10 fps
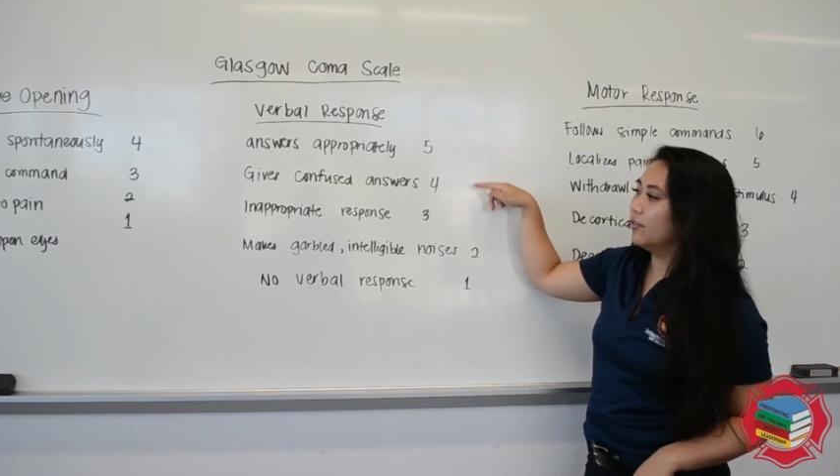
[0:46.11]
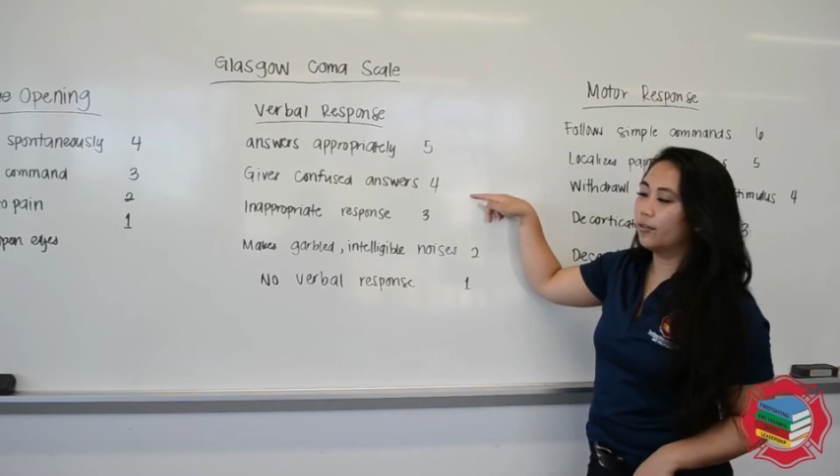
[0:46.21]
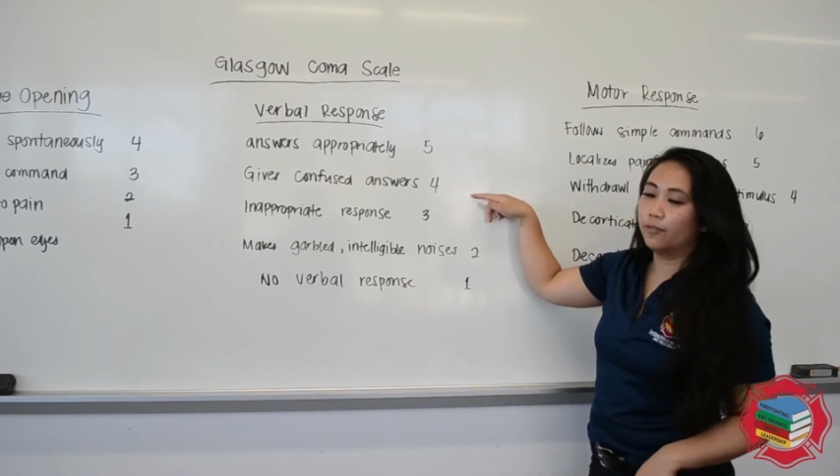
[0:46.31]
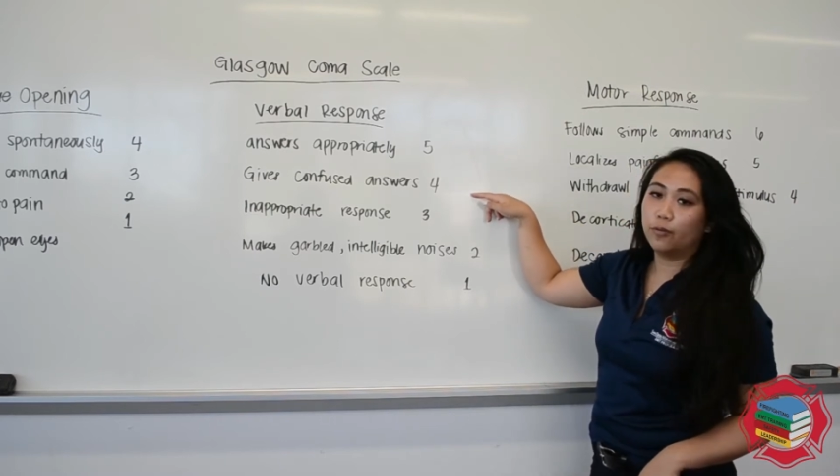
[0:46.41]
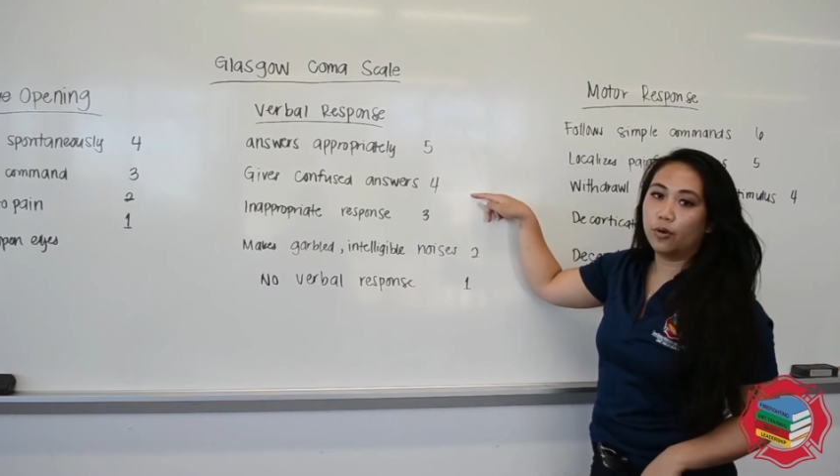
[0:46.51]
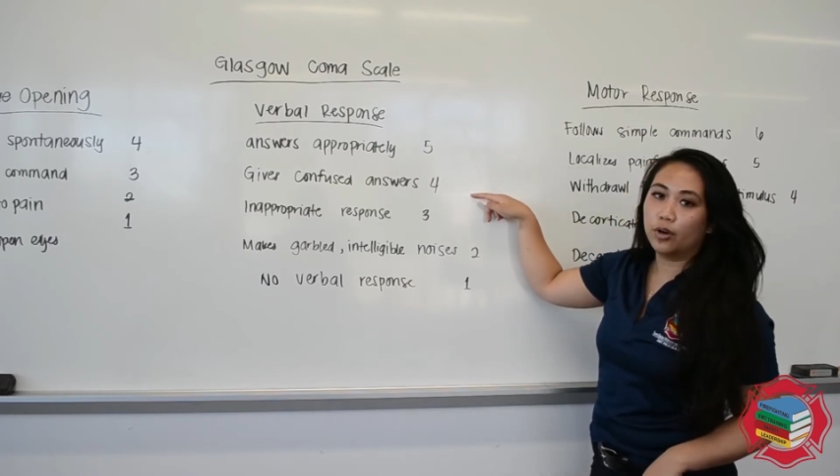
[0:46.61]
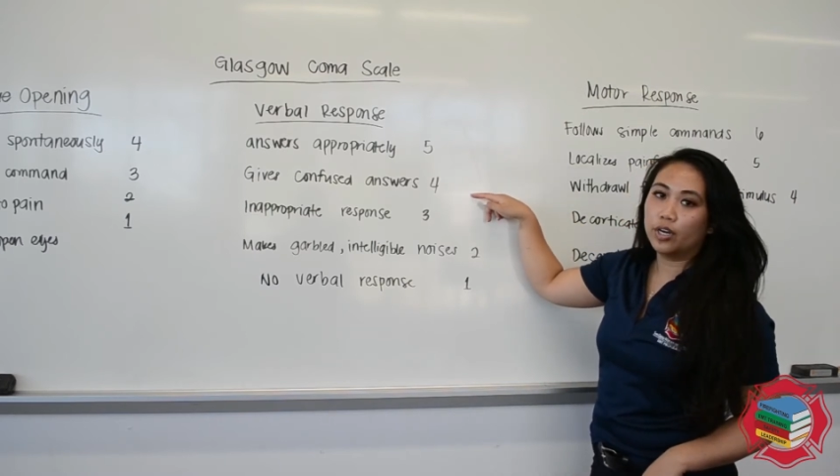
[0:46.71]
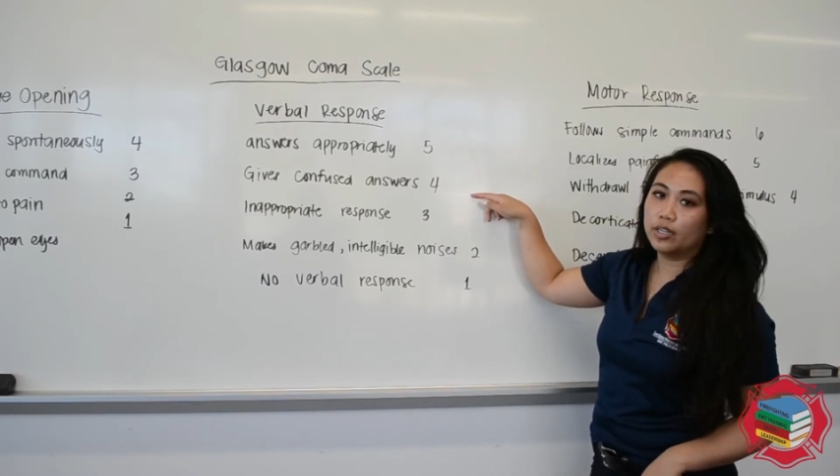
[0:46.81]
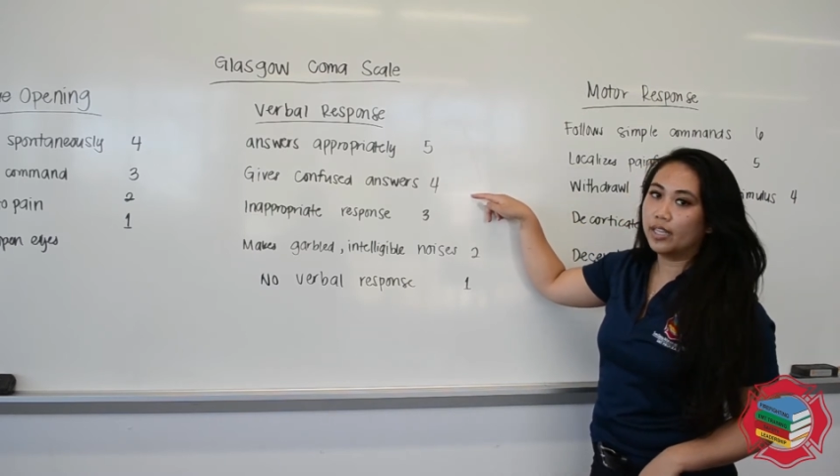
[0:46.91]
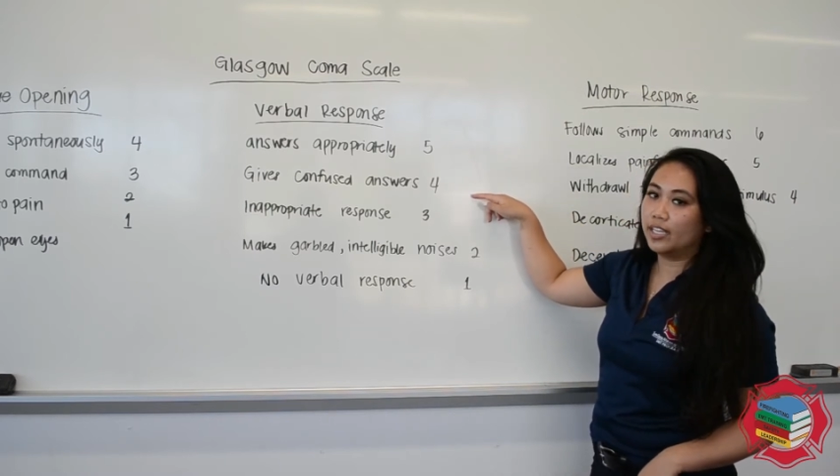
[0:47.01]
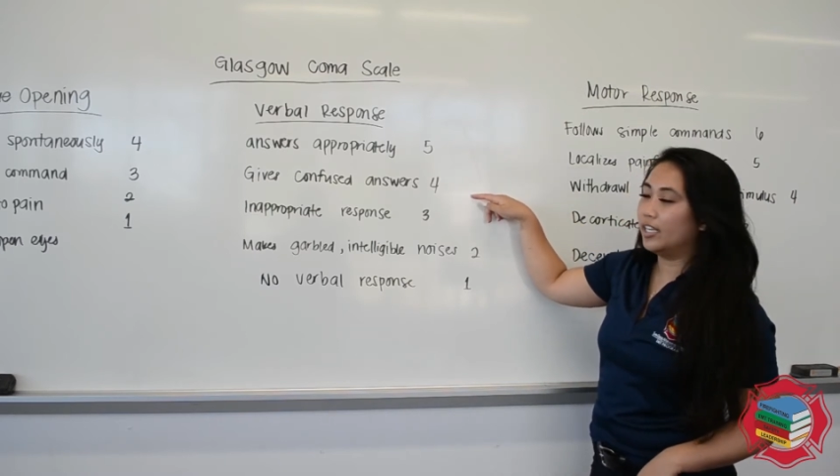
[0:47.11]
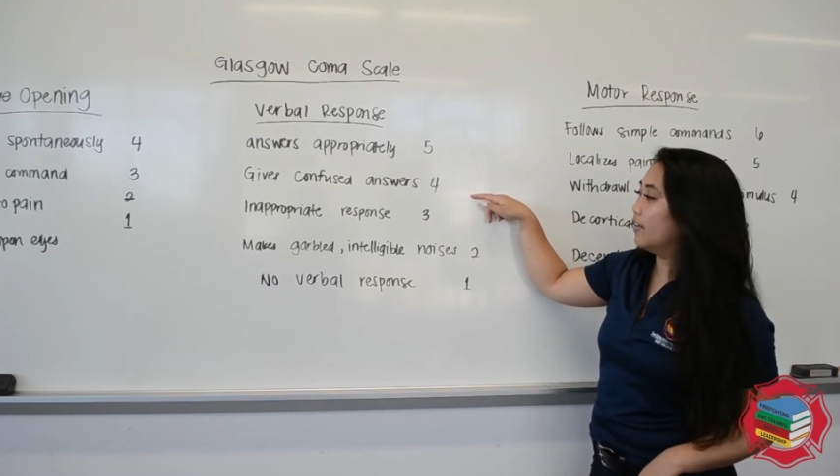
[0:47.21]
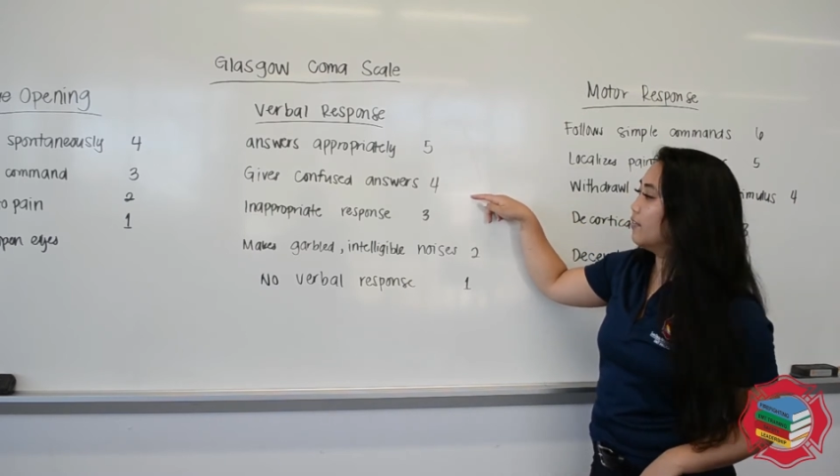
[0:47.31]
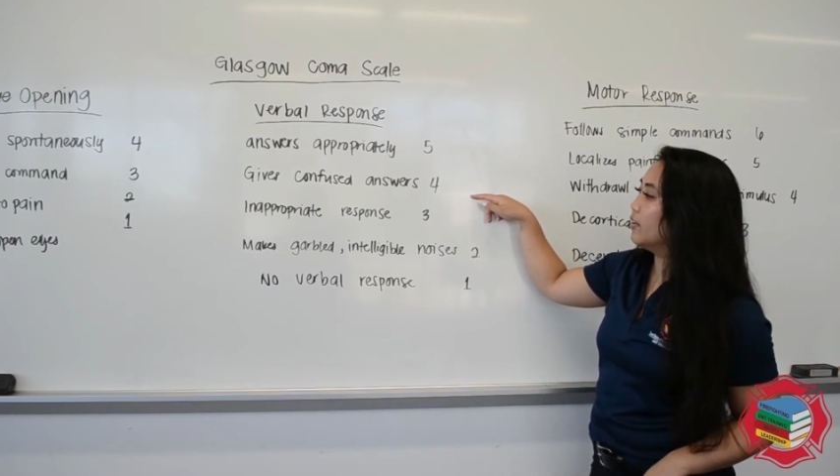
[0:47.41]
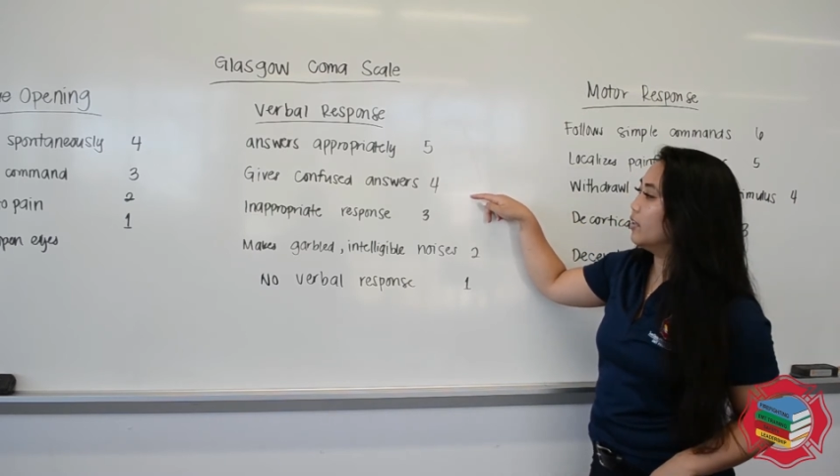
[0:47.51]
For 4, they give